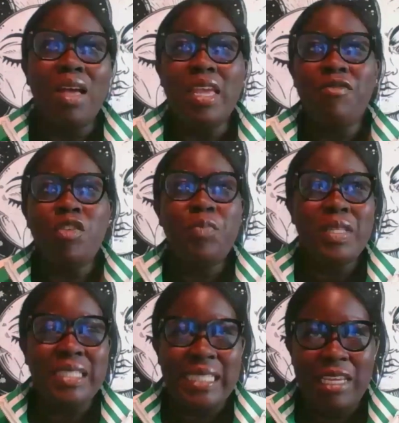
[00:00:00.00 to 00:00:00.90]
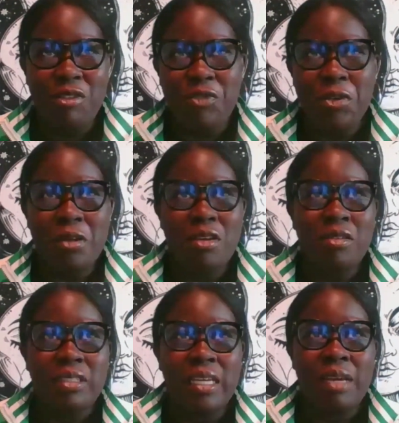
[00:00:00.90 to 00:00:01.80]
If you've been single for a
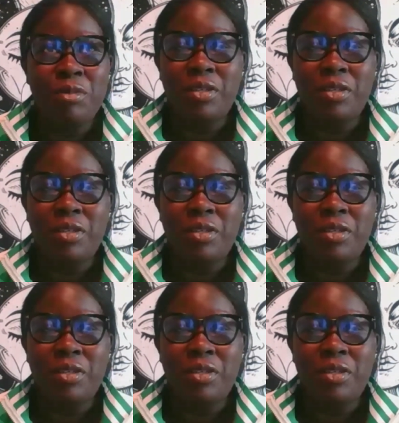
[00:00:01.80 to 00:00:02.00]
long time,